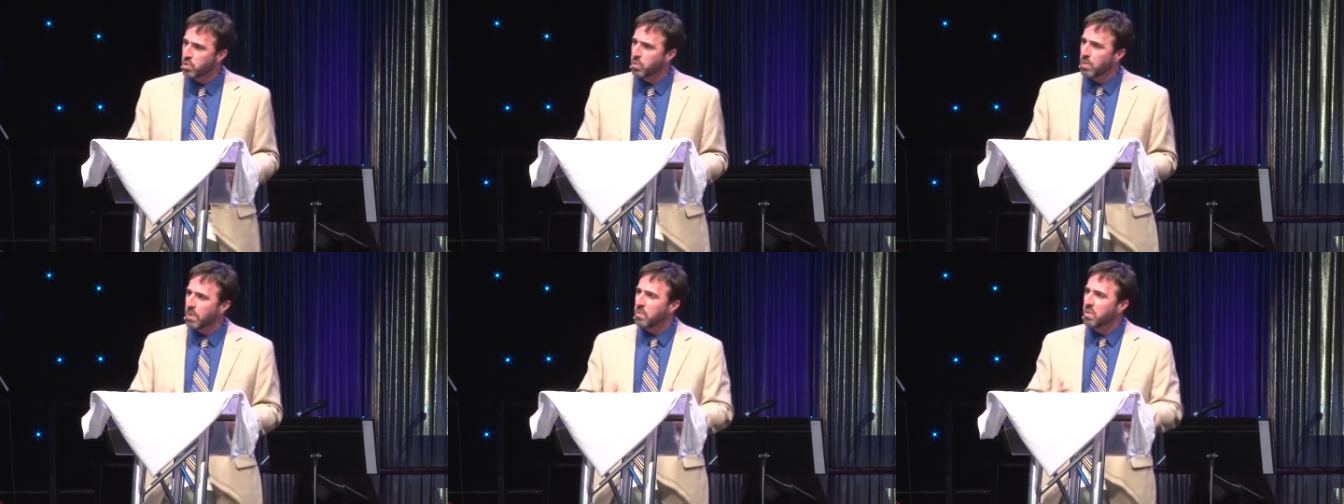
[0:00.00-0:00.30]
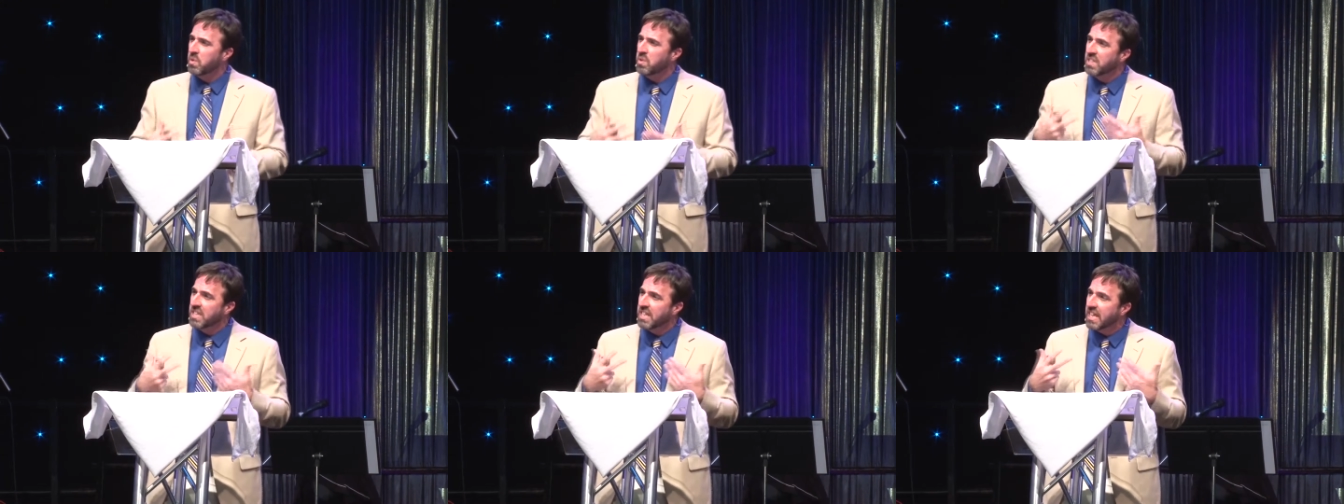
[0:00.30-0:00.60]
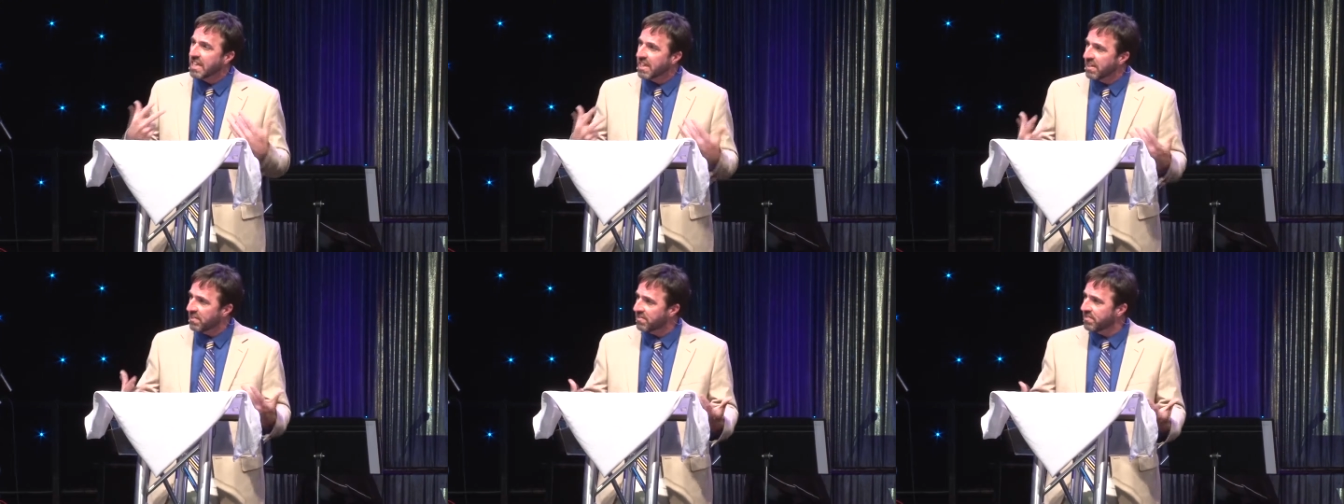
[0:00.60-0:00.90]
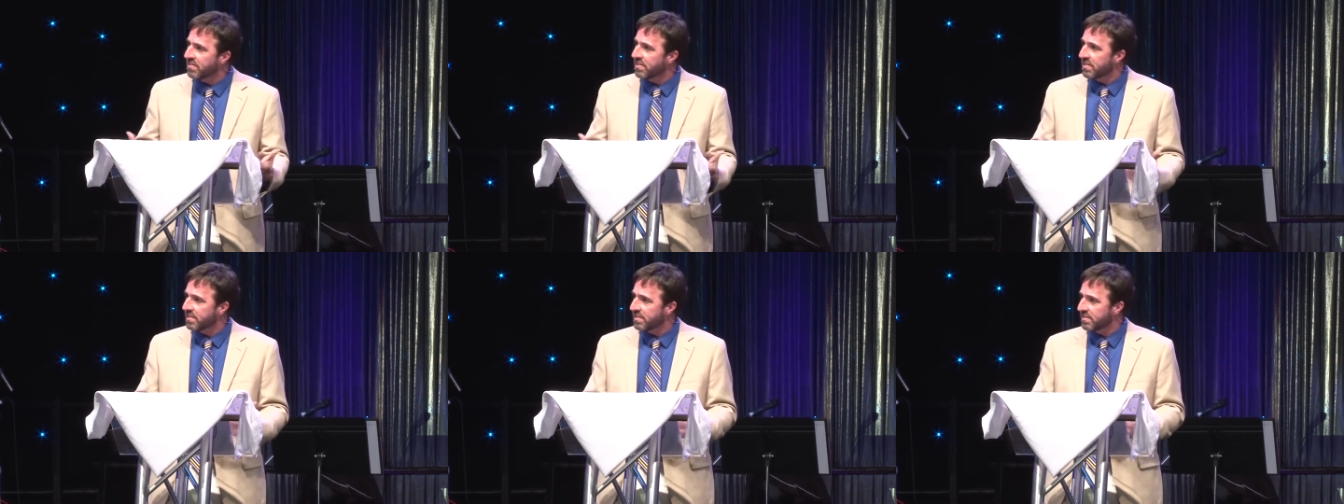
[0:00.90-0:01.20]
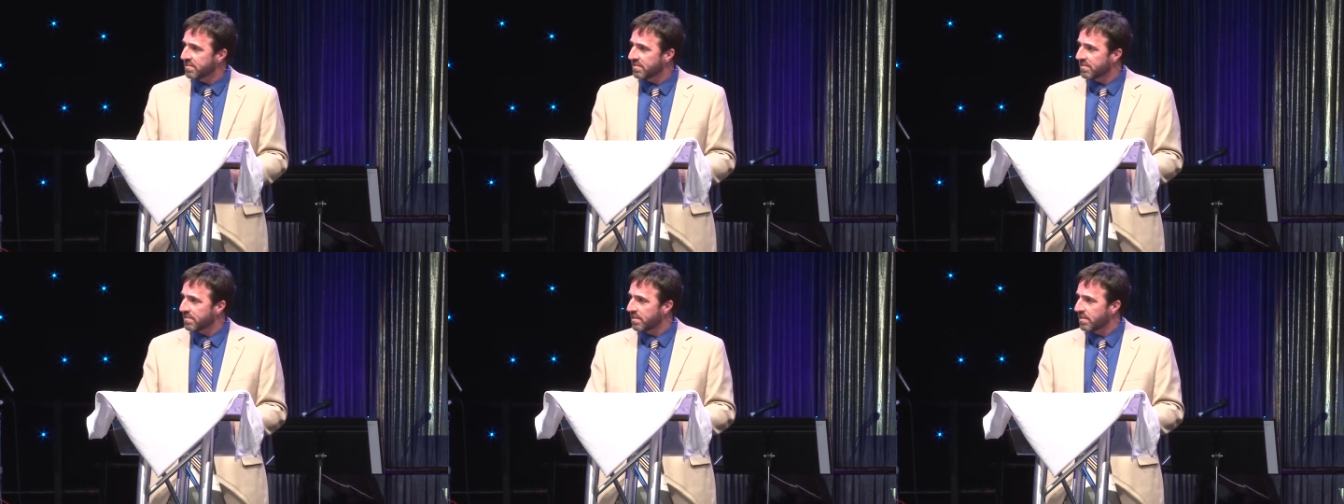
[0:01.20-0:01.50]
we will give.
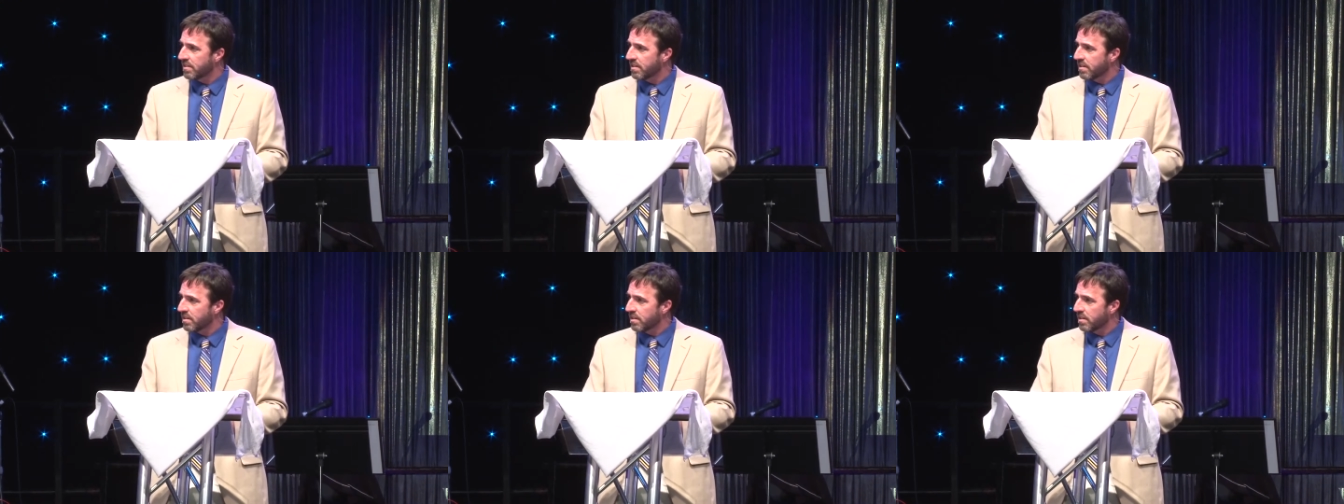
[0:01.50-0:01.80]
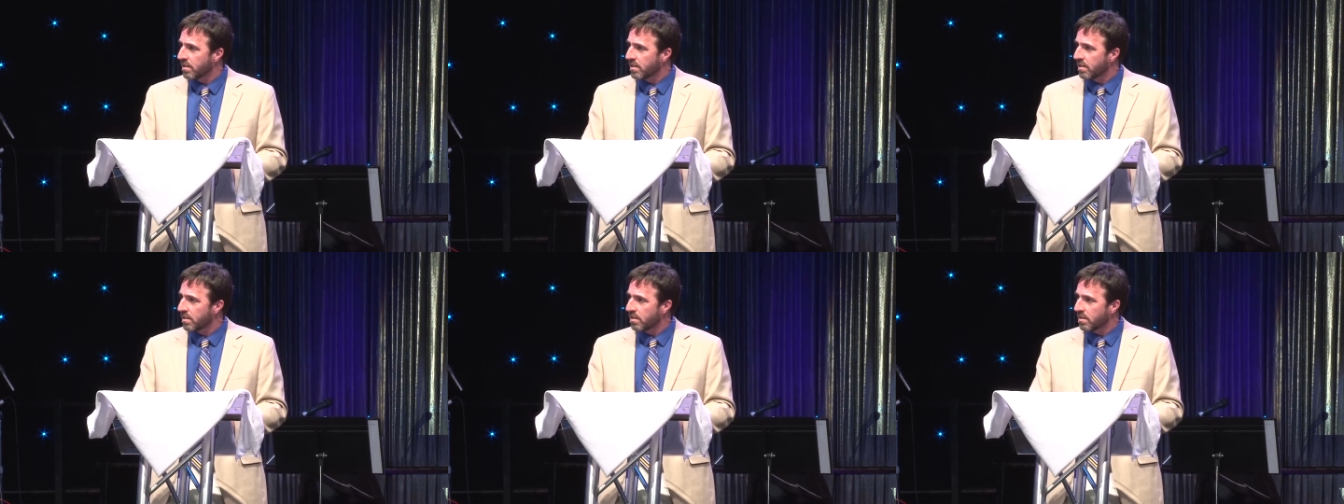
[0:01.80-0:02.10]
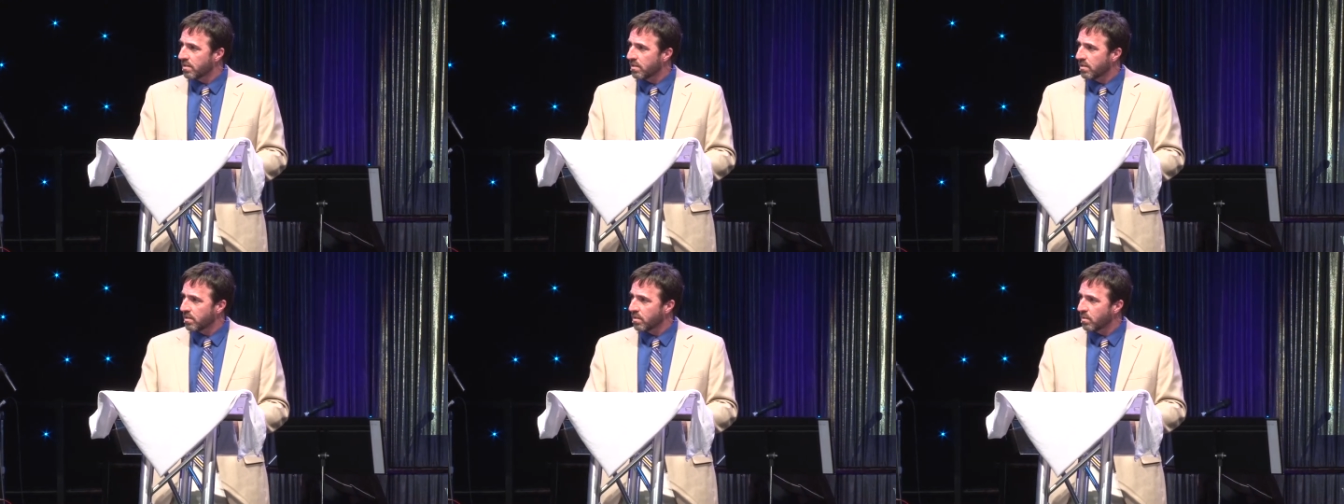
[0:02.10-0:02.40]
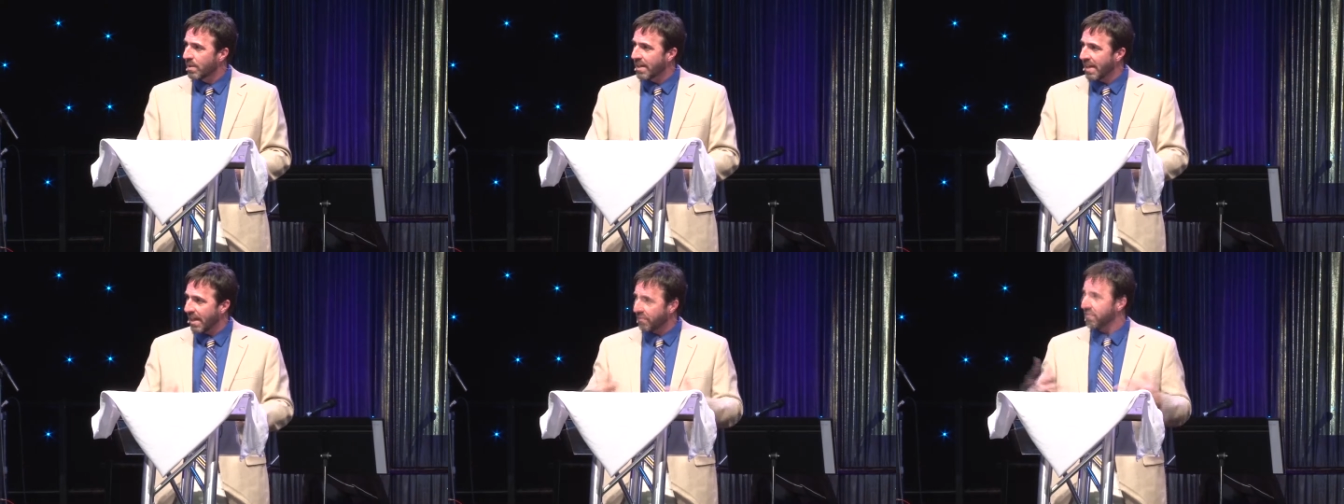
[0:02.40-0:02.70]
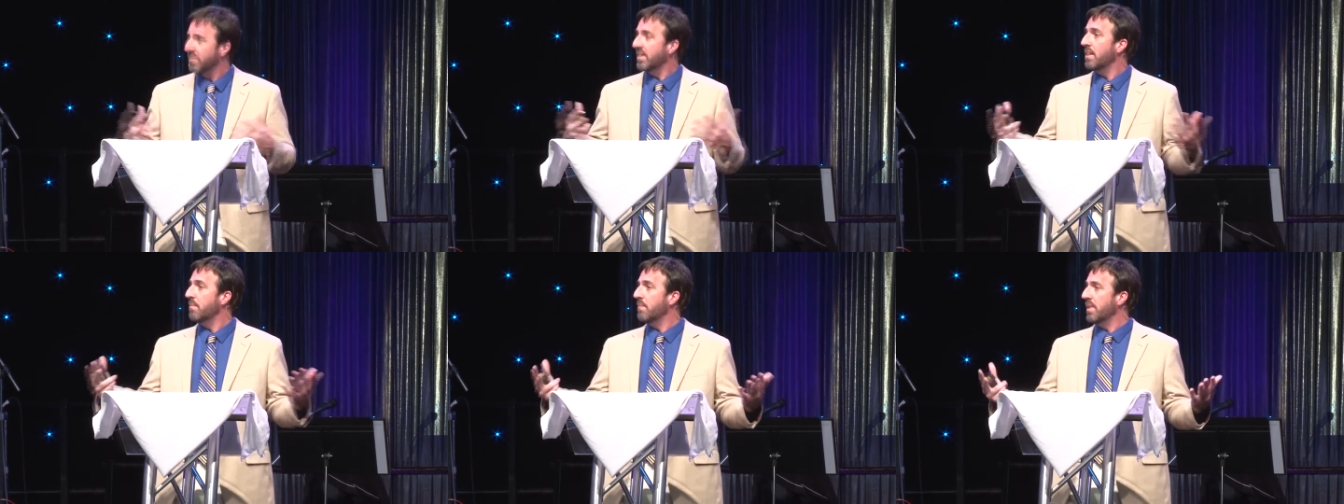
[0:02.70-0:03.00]
We have
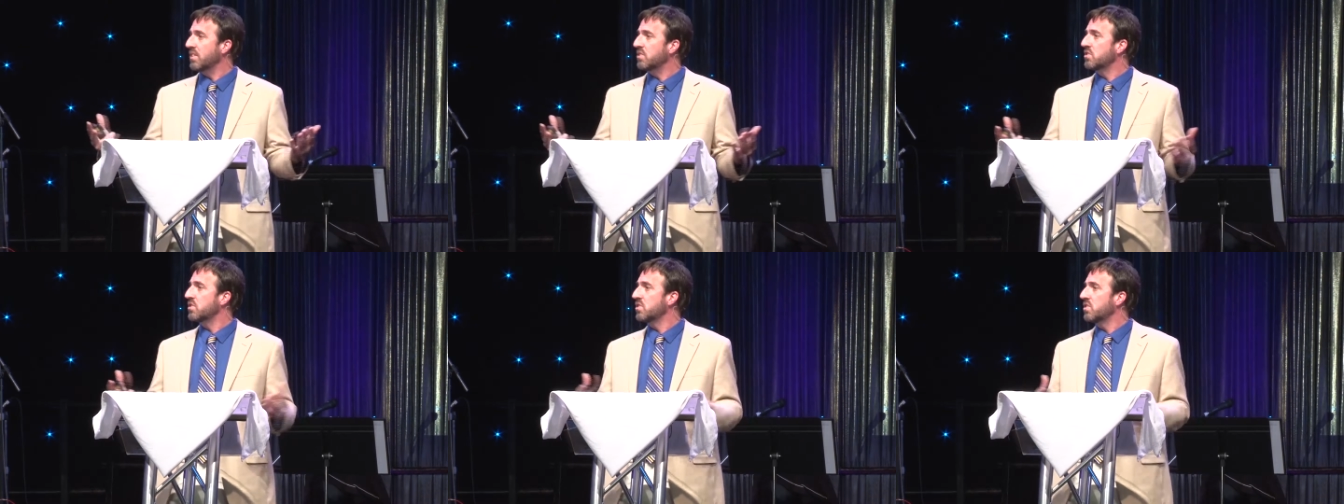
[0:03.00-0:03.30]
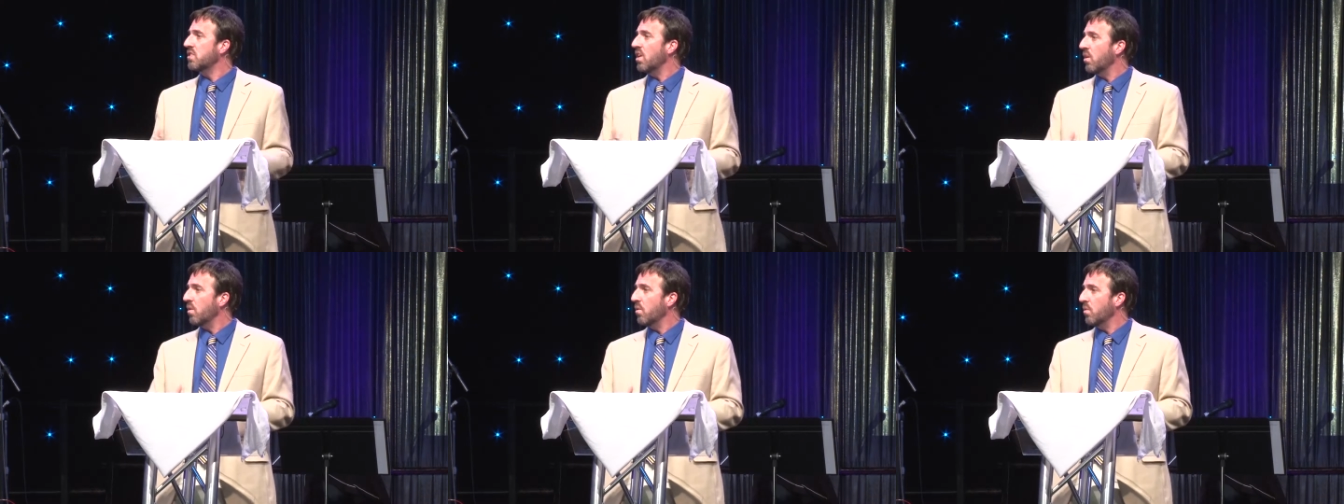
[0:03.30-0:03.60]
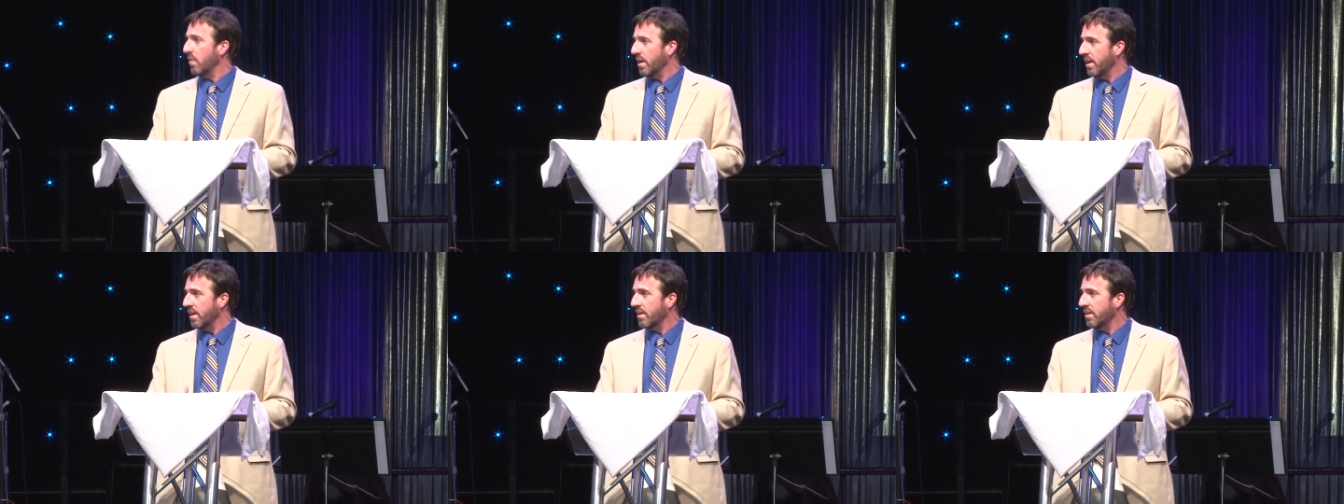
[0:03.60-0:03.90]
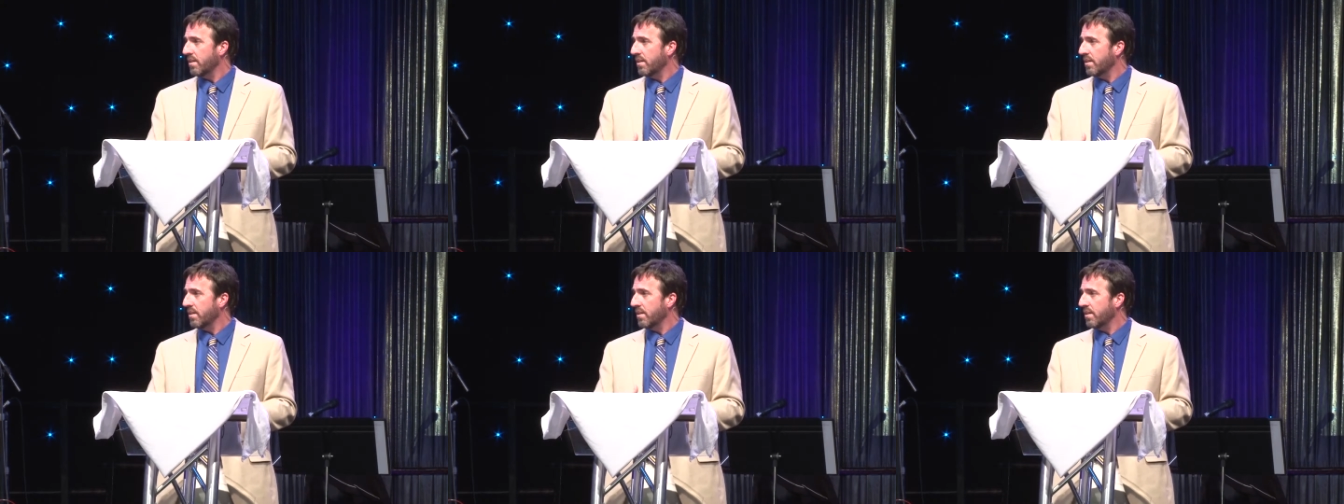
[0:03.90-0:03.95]
limits, don't we?